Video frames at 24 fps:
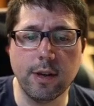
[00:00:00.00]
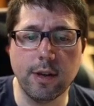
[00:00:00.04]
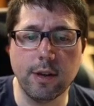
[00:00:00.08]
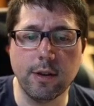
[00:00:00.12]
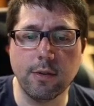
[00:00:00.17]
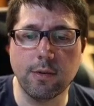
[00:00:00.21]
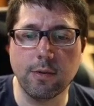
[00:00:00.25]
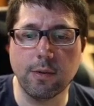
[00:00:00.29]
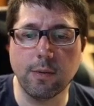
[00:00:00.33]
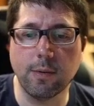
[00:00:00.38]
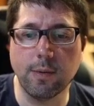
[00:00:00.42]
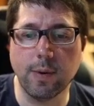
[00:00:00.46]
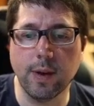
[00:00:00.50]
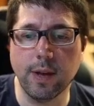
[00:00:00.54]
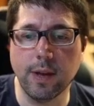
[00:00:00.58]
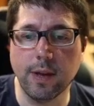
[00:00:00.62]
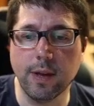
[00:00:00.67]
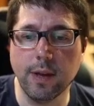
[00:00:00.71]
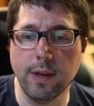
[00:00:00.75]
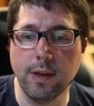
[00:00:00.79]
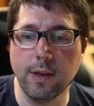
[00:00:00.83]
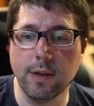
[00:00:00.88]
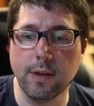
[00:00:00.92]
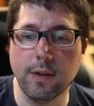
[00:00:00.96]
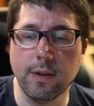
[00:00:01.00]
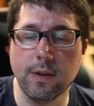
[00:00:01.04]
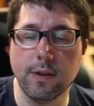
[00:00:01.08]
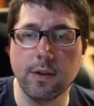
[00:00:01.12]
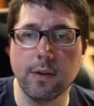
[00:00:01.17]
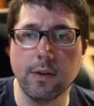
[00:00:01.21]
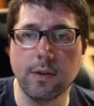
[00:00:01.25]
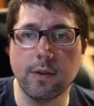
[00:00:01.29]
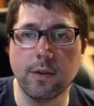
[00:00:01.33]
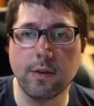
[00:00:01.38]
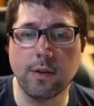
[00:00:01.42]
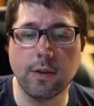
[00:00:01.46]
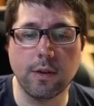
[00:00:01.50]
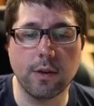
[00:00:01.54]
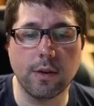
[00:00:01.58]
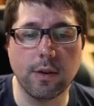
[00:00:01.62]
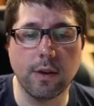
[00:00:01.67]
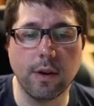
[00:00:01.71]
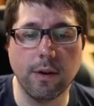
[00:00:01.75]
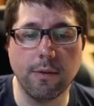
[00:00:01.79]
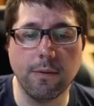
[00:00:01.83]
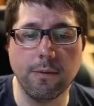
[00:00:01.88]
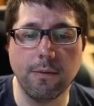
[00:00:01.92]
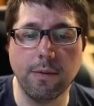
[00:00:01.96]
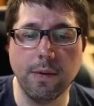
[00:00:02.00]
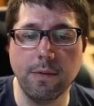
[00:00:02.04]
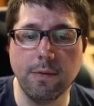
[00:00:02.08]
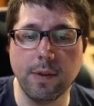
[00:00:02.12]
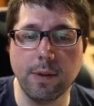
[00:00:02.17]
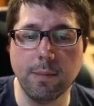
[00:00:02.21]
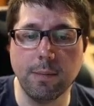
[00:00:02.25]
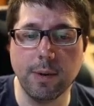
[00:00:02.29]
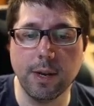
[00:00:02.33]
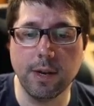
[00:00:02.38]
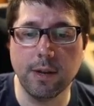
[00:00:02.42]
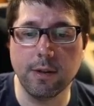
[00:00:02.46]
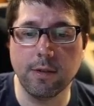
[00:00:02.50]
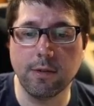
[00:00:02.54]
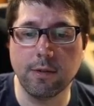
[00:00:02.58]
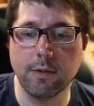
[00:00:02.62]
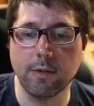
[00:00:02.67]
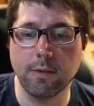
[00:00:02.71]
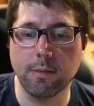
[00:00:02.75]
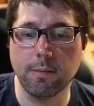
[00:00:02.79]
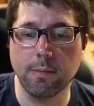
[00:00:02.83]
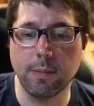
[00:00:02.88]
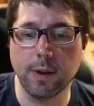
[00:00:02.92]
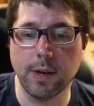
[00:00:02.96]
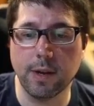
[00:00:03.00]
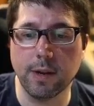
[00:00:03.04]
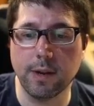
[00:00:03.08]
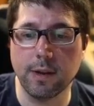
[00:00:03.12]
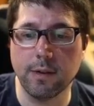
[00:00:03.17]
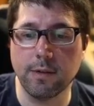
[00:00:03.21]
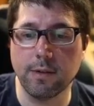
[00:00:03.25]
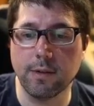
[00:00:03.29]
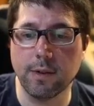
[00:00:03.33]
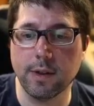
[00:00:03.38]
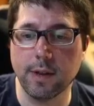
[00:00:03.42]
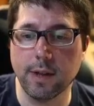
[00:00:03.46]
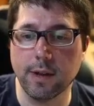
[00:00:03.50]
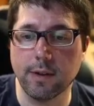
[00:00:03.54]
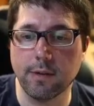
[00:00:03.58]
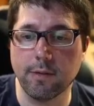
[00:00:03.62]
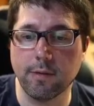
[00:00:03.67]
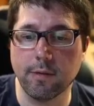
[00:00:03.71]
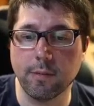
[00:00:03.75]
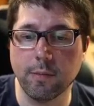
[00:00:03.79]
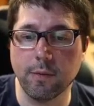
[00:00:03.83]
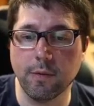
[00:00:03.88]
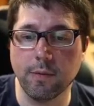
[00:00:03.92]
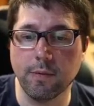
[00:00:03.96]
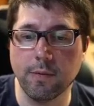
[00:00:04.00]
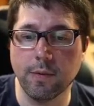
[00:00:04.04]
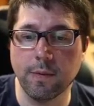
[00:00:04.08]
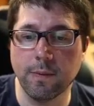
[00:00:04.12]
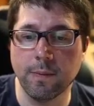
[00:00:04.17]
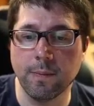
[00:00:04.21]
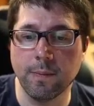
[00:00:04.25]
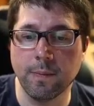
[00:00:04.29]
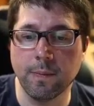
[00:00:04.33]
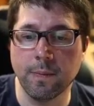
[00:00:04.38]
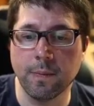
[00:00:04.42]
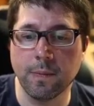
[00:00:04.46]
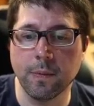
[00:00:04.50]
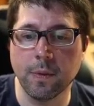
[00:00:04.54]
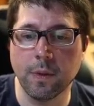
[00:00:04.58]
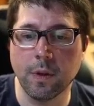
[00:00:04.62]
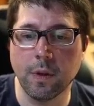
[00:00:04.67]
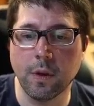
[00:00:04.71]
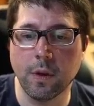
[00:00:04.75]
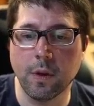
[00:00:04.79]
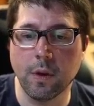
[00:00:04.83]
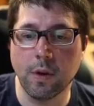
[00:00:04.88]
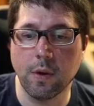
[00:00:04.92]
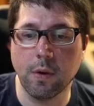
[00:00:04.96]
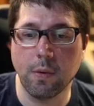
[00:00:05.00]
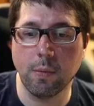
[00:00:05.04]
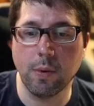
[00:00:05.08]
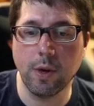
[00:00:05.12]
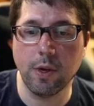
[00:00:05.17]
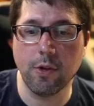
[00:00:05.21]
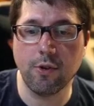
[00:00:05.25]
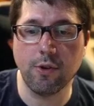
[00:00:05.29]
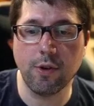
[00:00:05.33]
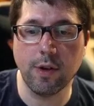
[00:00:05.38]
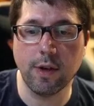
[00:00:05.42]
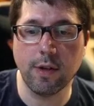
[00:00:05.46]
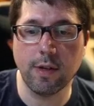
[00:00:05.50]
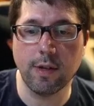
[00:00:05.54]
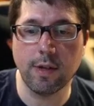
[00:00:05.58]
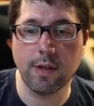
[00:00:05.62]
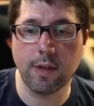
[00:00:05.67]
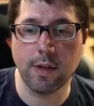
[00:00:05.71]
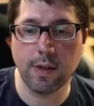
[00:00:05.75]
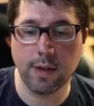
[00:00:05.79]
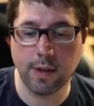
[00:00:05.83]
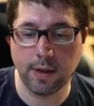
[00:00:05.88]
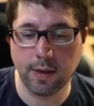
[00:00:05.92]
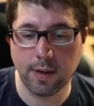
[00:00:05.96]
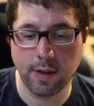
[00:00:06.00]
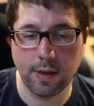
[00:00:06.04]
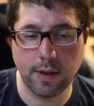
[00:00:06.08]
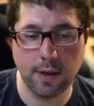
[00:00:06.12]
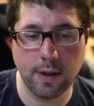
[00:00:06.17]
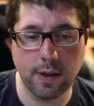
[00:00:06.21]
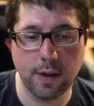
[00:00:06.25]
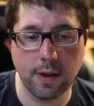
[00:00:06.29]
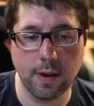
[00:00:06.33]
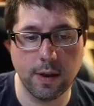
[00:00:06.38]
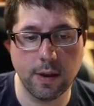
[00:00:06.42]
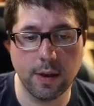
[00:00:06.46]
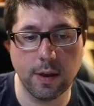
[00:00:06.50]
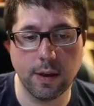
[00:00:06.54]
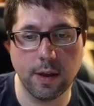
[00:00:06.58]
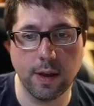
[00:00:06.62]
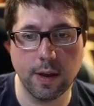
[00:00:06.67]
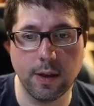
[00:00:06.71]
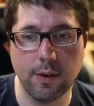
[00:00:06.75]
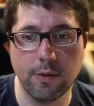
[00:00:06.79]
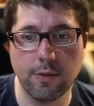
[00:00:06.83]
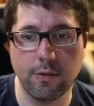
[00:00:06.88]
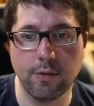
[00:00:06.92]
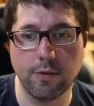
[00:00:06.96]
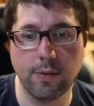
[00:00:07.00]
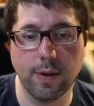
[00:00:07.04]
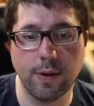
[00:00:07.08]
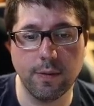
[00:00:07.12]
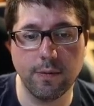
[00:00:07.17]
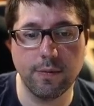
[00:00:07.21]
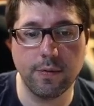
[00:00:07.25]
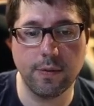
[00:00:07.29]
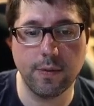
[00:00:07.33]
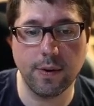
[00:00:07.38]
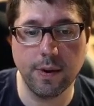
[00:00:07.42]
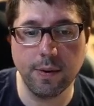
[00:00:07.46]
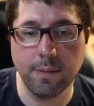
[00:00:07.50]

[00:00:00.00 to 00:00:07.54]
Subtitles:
took Wei Yi 50 minutes to play this next move, which is knight to f3.